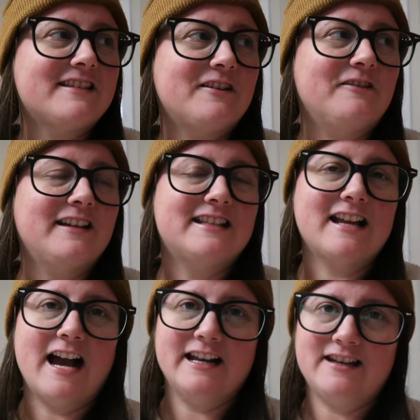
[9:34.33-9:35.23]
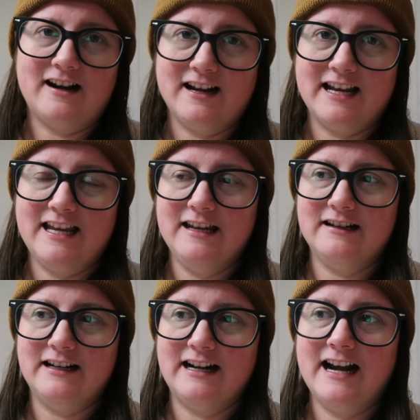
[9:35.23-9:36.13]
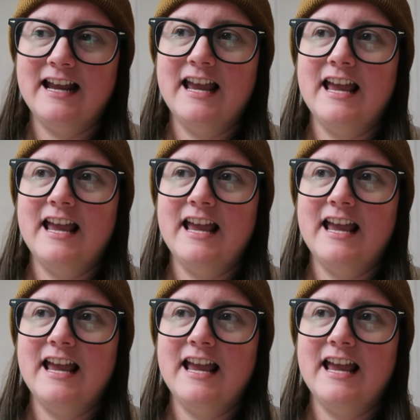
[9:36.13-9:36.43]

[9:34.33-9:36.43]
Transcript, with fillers: So it's kind of dark in here